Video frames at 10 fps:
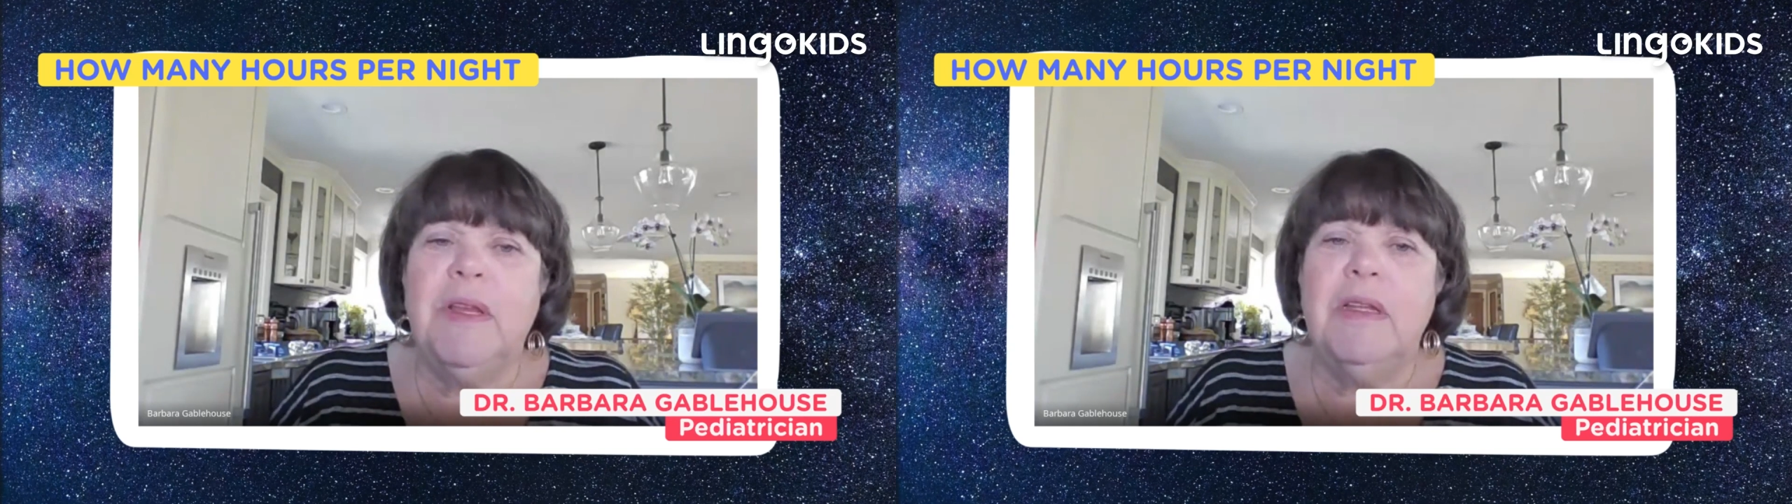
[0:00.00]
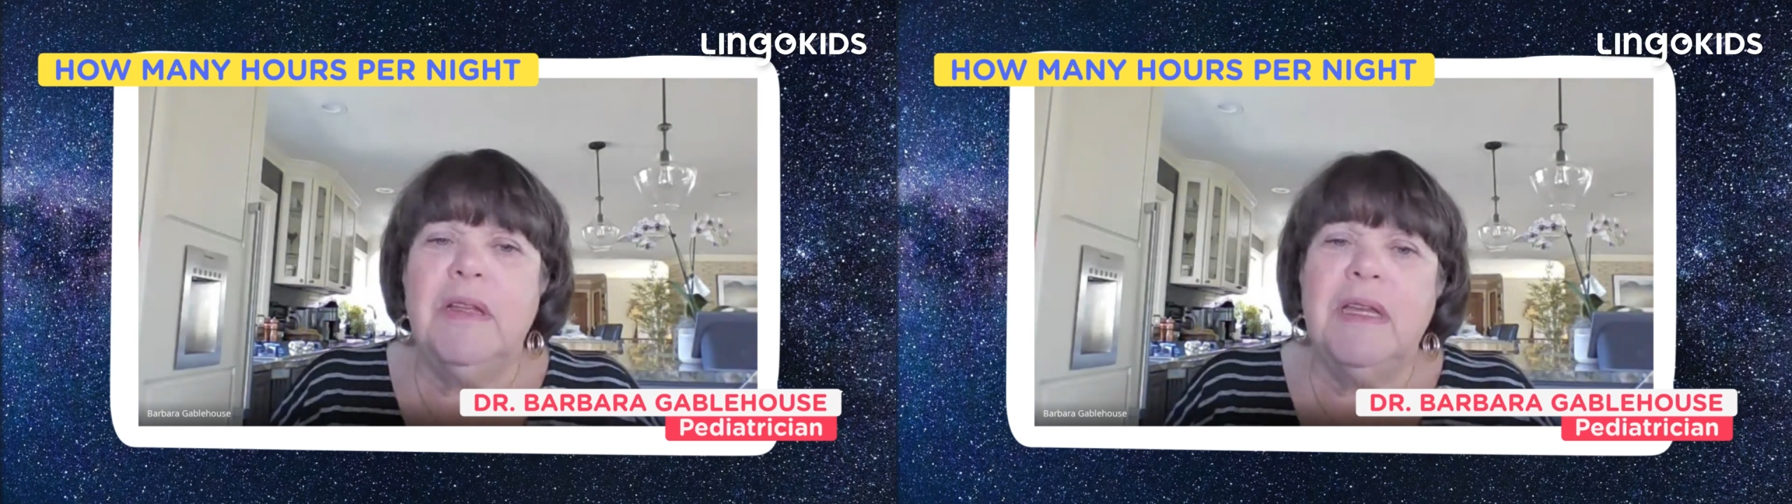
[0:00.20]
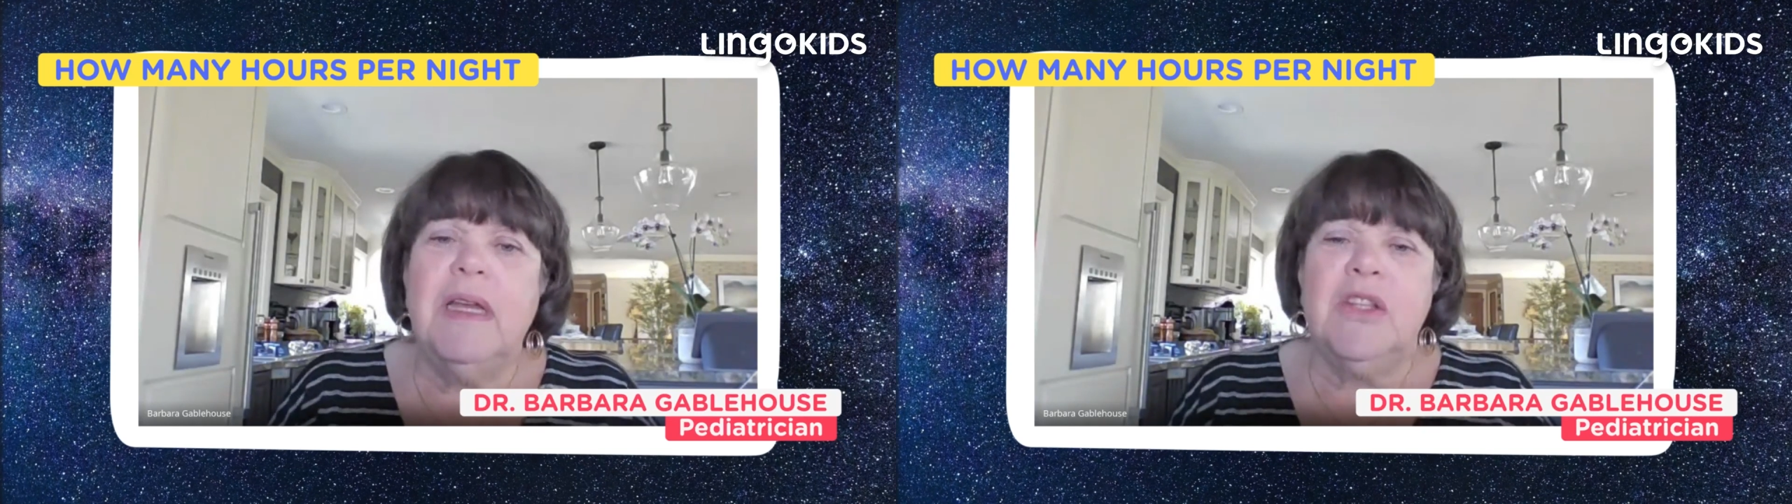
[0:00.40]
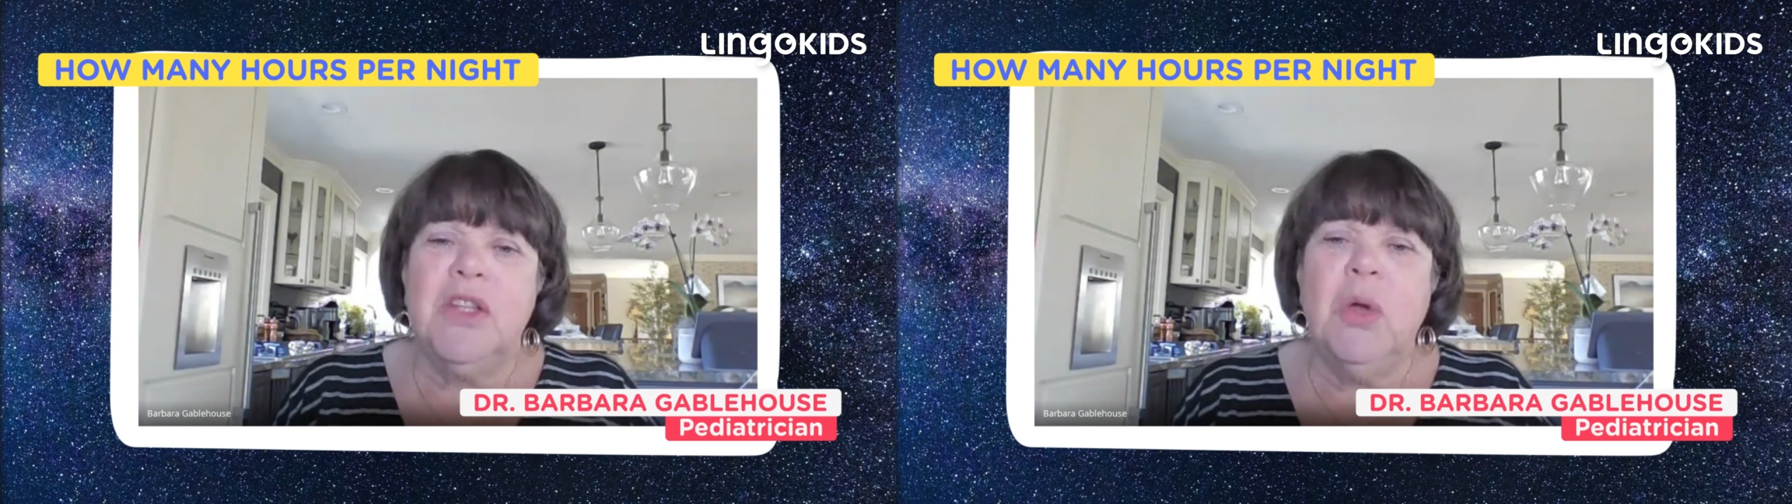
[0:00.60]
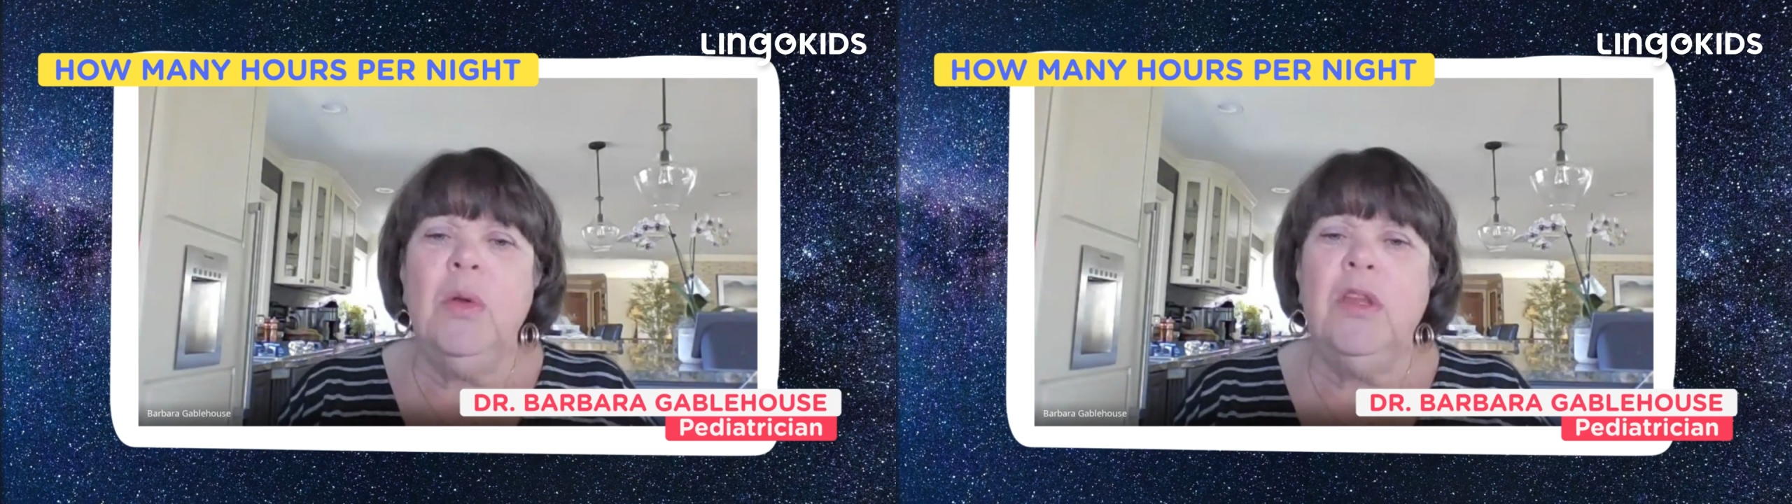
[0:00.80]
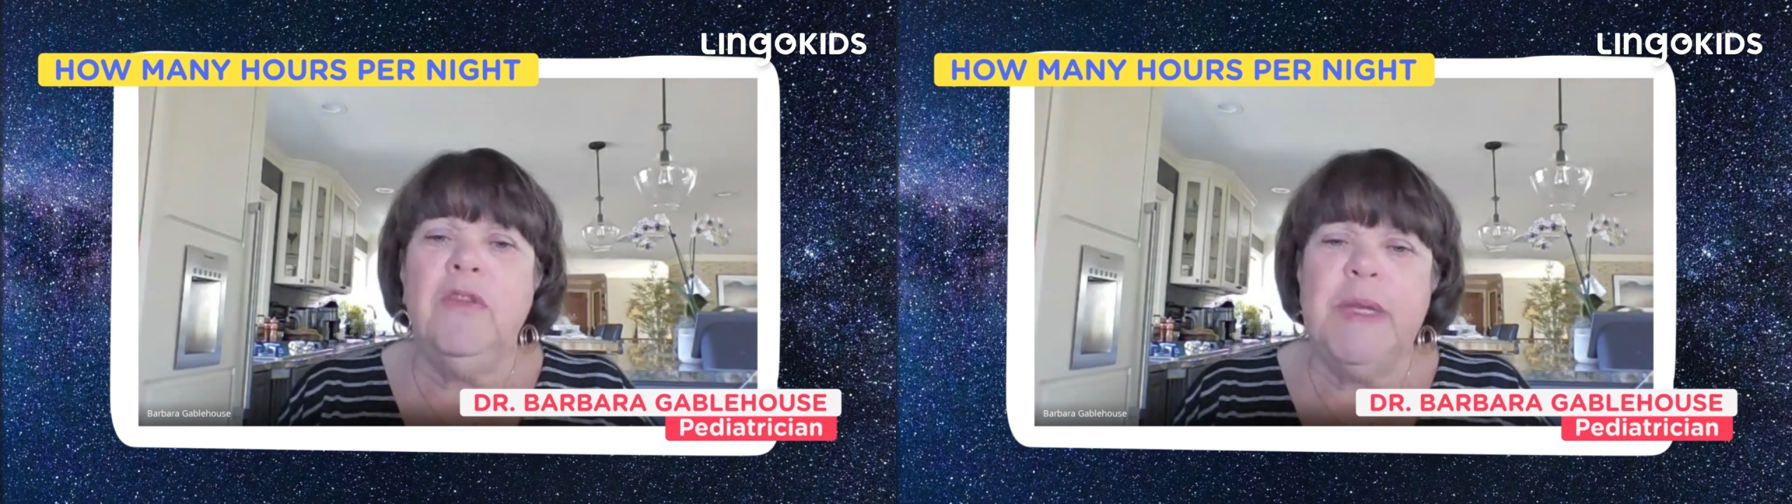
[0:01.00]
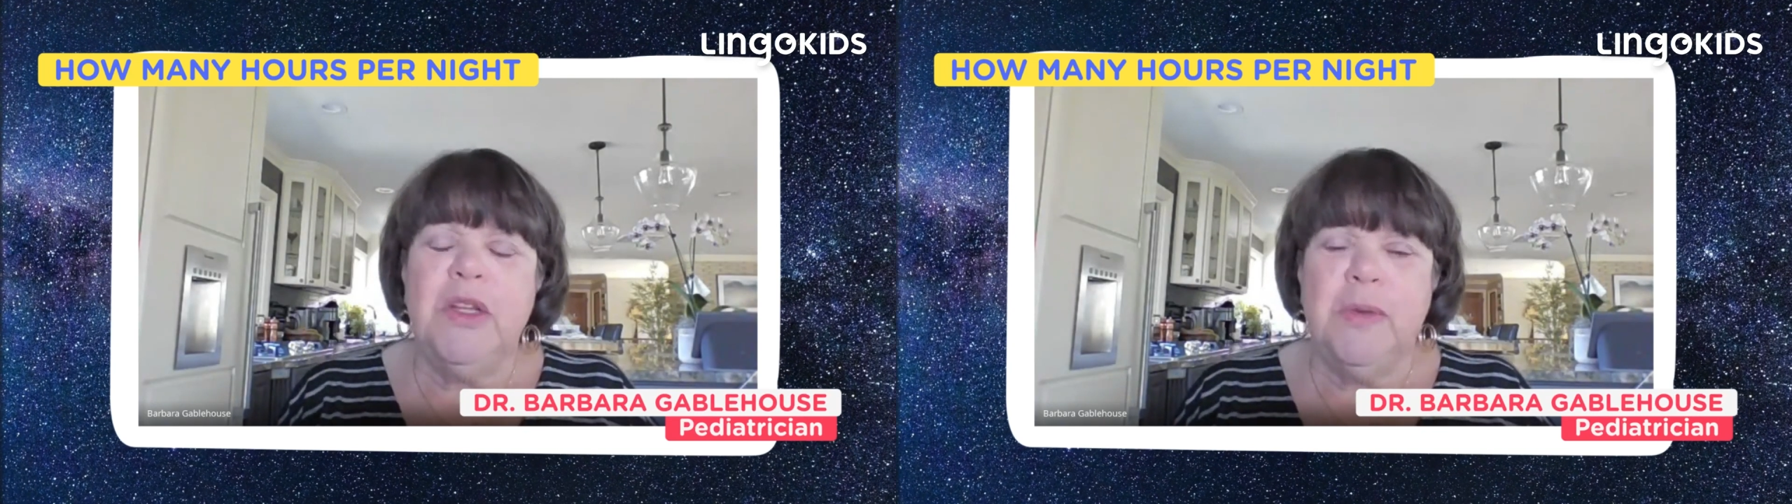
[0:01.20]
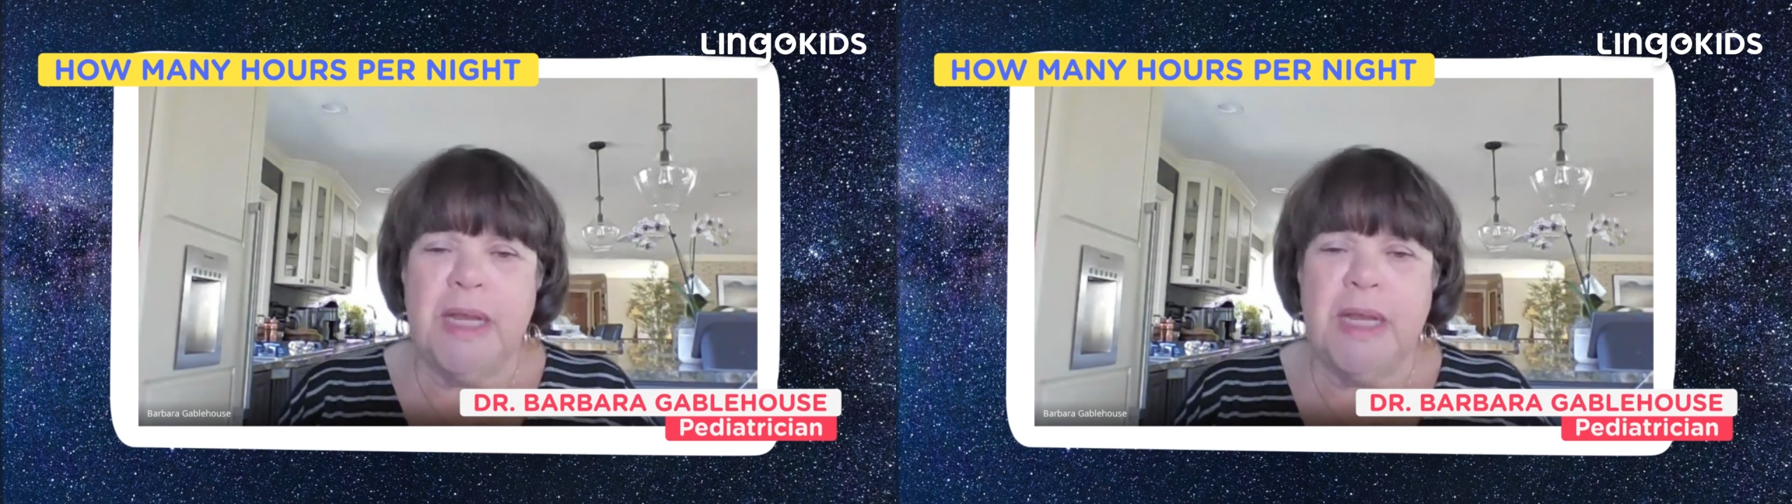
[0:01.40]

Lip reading: a total of between